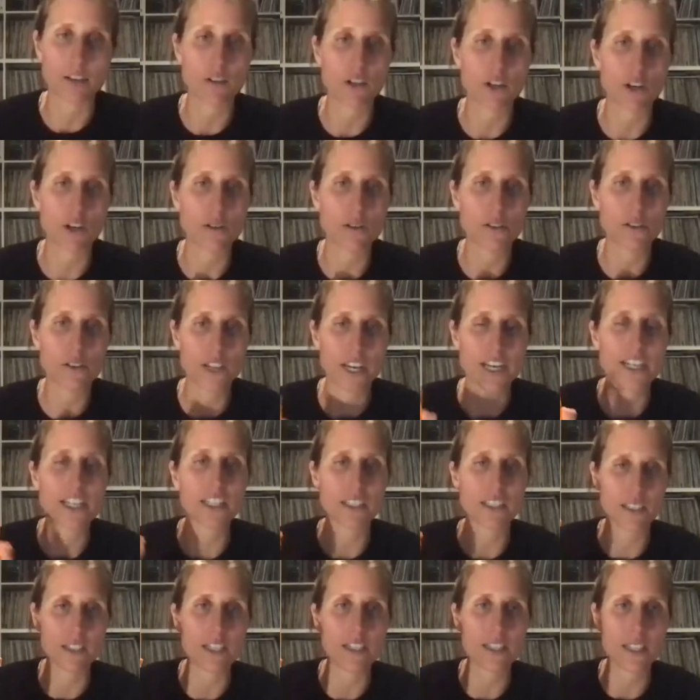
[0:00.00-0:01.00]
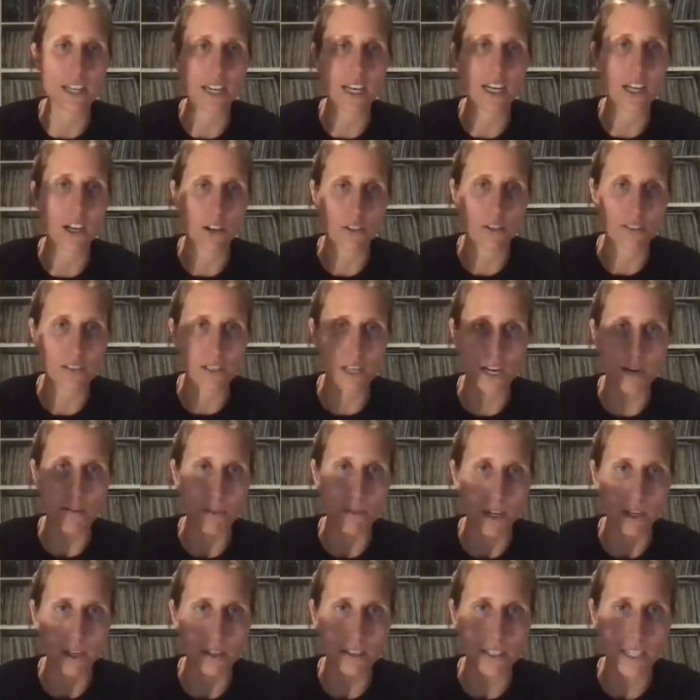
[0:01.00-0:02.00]
so they just need to click on the same
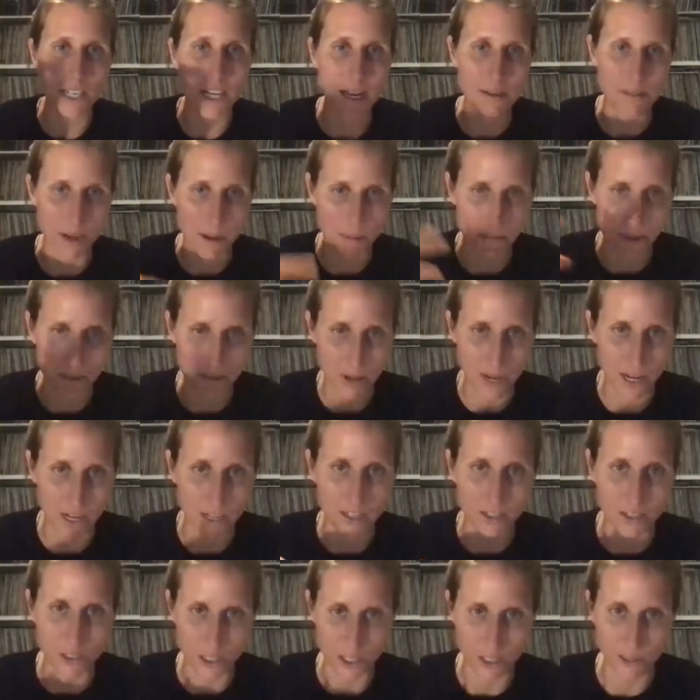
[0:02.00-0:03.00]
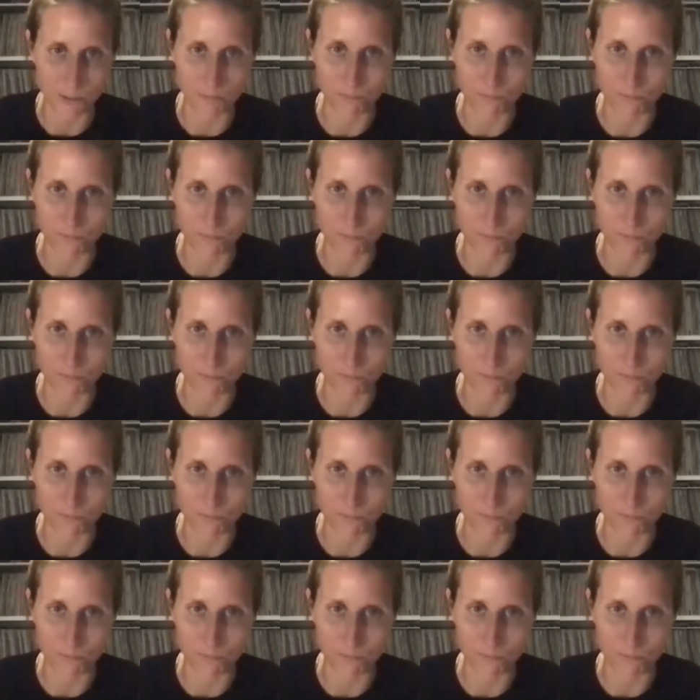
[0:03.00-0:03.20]
link to keep coming back into.